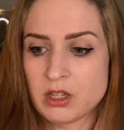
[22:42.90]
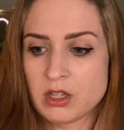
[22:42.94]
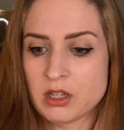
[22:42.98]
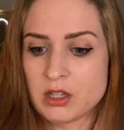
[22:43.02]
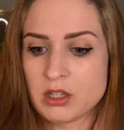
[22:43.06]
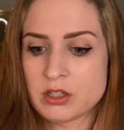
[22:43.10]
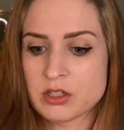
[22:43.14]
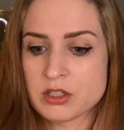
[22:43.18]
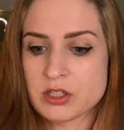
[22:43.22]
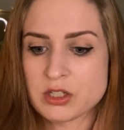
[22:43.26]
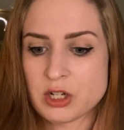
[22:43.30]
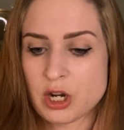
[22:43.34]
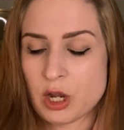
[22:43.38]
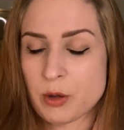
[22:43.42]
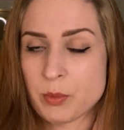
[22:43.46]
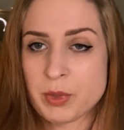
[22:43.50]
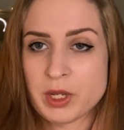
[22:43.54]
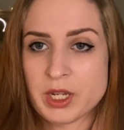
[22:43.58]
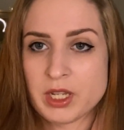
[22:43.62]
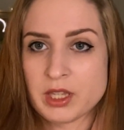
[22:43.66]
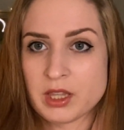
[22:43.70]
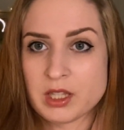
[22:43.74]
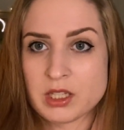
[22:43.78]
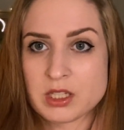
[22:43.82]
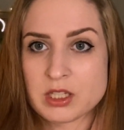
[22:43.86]

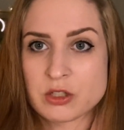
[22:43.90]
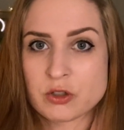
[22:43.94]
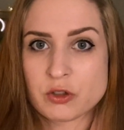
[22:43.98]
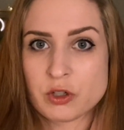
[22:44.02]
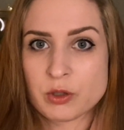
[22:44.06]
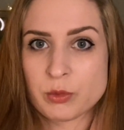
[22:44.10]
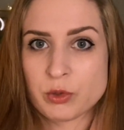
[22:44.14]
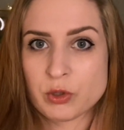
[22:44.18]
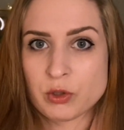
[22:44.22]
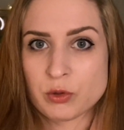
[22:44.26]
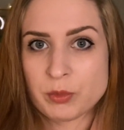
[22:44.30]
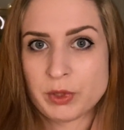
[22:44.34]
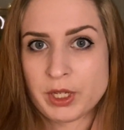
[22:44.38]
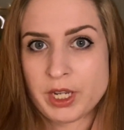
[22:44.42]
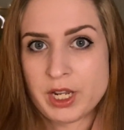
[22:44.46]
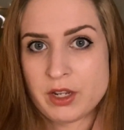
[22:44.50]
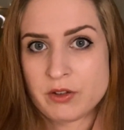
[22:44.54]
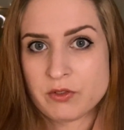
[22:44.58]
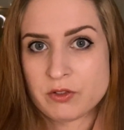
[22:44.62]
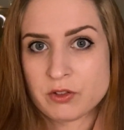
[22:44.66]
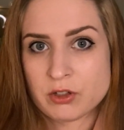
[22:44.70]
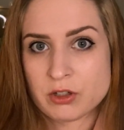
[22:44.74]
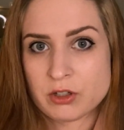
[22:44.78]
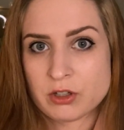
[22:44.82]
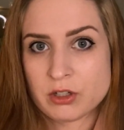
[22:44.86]
stopping this criminal
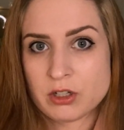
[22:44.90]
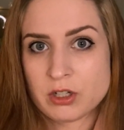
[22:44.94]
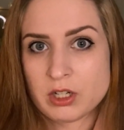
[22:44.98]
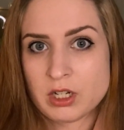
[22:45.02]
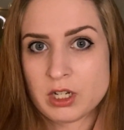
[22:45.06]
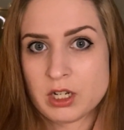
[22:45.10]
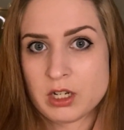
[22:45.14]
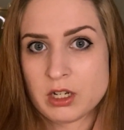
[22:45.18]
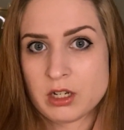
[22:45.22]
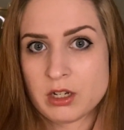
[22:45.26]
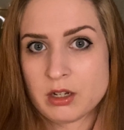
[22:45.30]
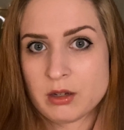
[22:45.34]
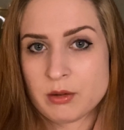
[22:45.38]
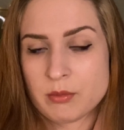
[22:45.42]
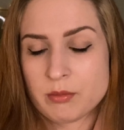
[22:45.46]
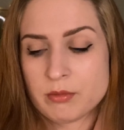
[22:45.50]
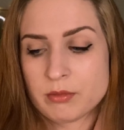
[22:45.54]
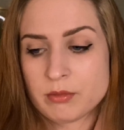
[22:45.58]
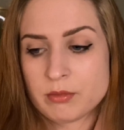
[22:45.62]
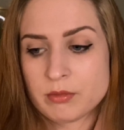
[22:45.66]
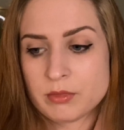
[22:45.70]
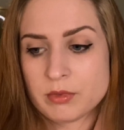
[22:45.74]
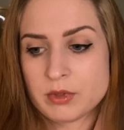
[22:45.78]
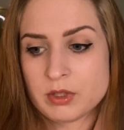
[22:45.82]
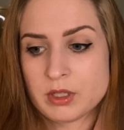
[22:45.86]
behavior,
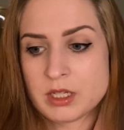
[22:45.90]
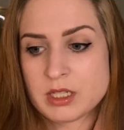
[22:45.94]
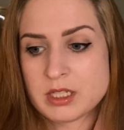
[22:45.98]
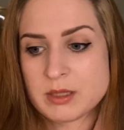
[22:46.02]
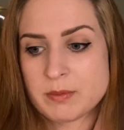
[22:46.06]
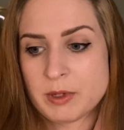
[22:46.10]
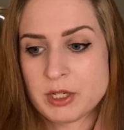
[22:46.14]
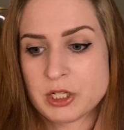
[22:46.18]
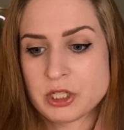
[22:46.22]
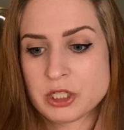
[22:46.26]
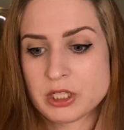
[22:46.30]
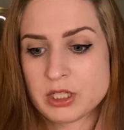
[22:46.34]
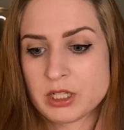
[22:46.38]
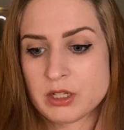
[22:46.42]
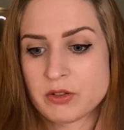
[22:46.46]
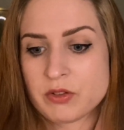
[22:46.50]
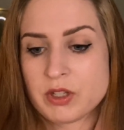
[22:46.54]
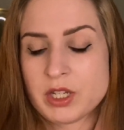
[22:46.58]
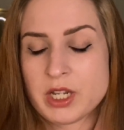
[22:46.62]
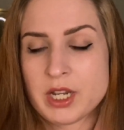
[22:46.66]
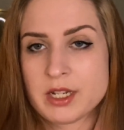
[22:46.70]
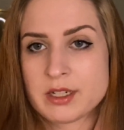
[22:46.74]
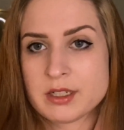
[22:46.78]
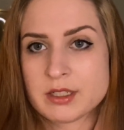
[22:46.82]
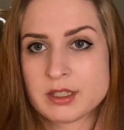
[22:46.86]
especially if he
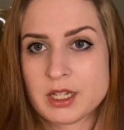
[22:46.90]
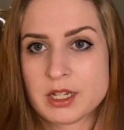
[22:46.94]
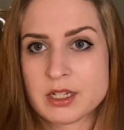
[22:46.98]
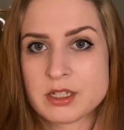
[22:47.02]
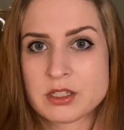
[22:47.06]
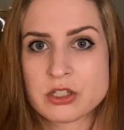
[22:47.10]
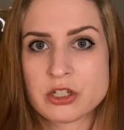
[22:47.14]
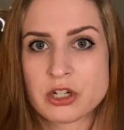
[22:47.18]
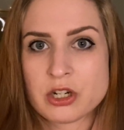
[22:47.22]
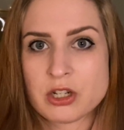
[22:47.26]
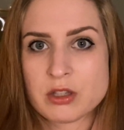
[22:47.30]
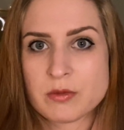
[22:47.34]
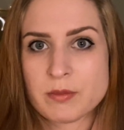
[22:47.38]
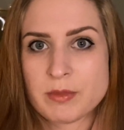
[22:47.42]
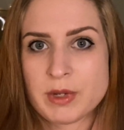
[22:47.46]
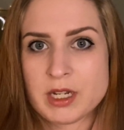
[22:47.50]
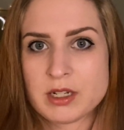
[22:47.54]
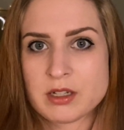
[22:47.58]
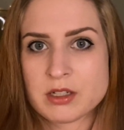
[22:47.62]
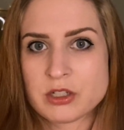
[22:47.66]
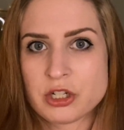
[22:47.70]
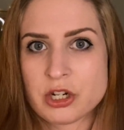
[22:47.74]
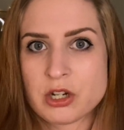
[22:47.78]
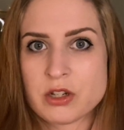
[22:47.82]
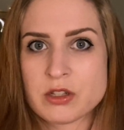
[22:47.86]
idolized
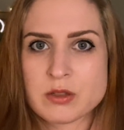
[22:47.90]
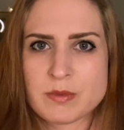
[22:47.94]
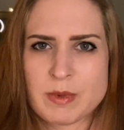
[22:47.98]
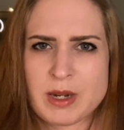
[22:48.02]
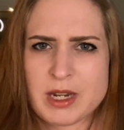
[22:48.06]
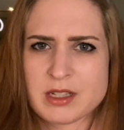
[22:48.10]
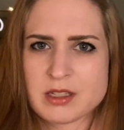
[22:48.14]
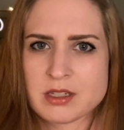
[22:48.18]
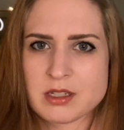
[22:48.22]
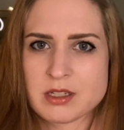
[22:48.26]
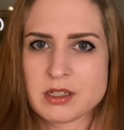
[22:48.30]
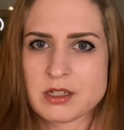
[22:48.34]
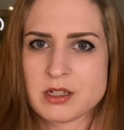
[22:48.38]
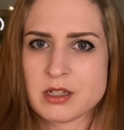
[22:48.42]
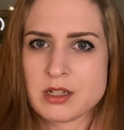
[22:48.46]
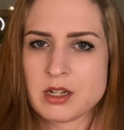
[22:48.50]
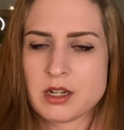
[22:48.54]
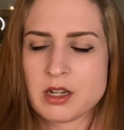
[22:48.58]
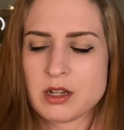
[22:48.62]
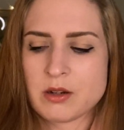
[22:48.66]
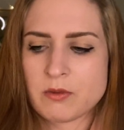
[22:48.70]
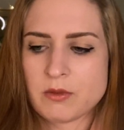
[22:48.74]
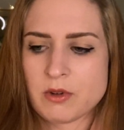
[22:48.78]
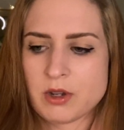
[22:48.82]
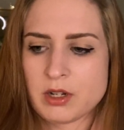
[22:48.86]
Charles Manson
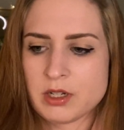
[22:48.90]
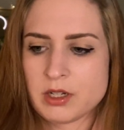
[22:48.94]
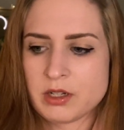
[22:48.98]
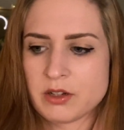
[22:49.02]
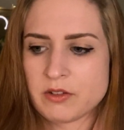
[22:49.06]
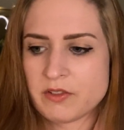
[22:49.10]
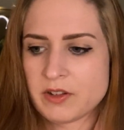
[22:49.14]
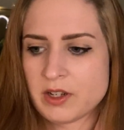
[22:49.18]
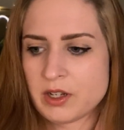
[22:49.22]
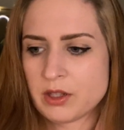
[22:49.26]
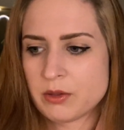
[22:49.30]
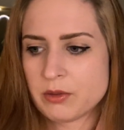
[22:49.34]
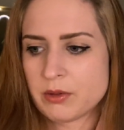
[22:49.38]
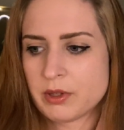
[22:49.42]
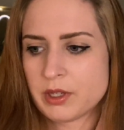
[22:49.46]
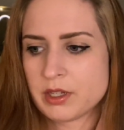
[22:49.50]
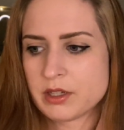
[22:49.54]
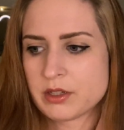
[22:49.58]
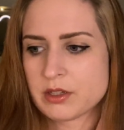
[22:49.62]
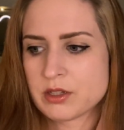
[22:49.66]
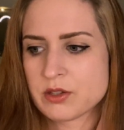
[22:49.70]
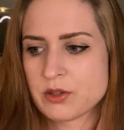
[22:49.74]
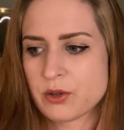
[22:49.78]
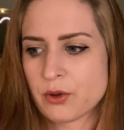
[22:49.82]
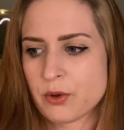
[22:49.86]
and wanted a following.
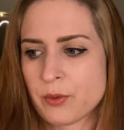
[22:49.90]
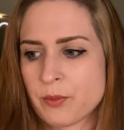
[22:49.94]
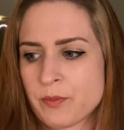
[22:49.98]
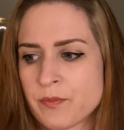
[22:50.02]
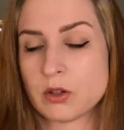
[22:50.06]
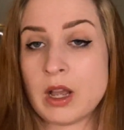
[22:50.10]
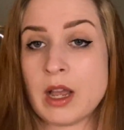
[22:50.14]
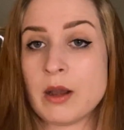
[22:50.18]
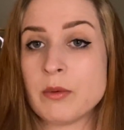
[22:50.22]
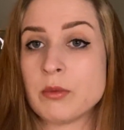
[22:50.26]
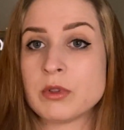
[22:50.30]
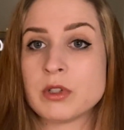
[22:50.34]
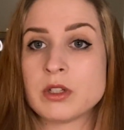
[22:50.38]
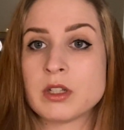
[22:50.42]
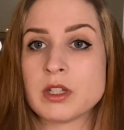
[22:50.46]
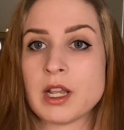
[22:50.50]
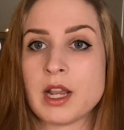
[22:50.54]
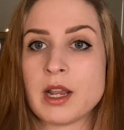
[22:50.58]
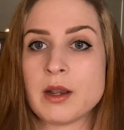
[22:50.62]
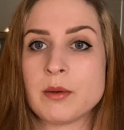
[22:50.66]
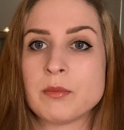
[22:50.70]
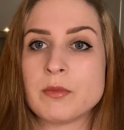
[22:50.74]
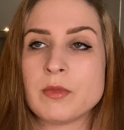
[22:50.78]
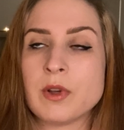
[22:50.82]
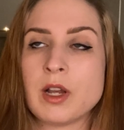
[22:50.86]
So I
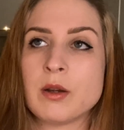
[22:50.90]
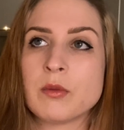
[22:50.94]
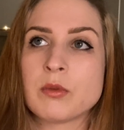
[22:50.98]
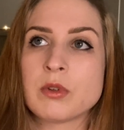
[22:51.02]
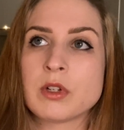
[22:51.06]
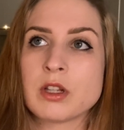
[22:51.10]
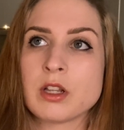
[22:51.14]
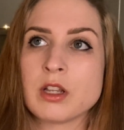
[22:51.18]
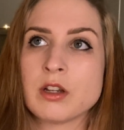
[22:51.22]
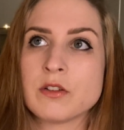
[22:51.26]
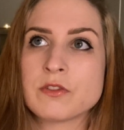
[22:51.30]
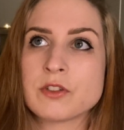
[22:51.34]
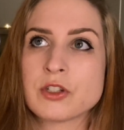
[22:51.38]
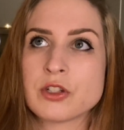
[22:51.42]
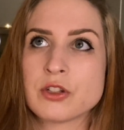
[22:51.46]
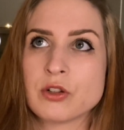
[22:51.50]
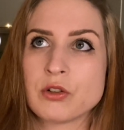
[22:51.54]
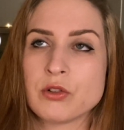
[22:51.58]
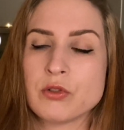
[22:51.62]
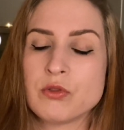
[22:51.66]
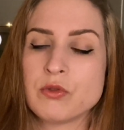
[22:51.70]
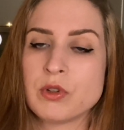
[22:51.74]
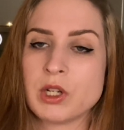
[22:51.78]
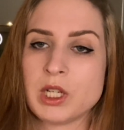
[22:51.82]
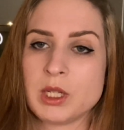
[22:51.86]
would love to know
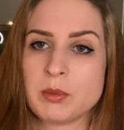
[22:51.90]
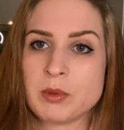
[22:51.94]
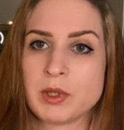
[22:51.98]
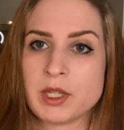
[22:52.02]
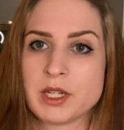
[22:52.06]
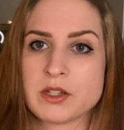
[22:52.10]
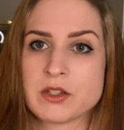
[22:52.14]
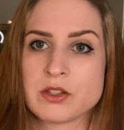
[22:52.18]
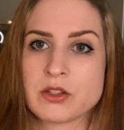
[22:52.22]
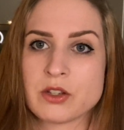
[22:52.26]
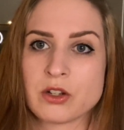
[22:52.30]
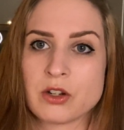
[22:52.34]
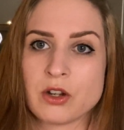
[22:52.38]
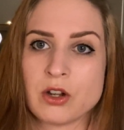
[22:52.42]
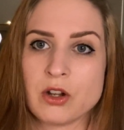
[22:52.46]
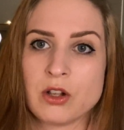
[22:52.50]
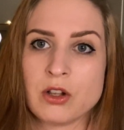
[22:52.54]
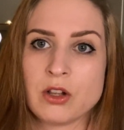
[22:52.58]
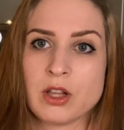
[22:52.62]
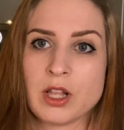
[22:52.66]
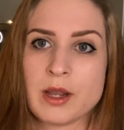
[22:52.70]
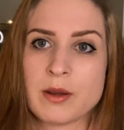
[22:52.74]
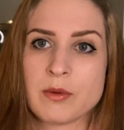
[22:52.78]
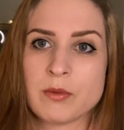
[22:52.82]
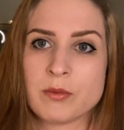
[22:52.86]
who had placed the call.
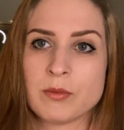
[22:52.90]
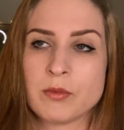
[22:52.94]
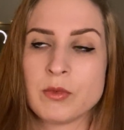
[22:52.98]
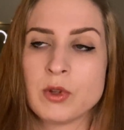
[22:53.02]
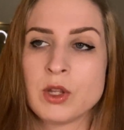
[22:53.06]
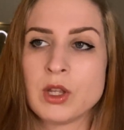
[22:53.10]
I'm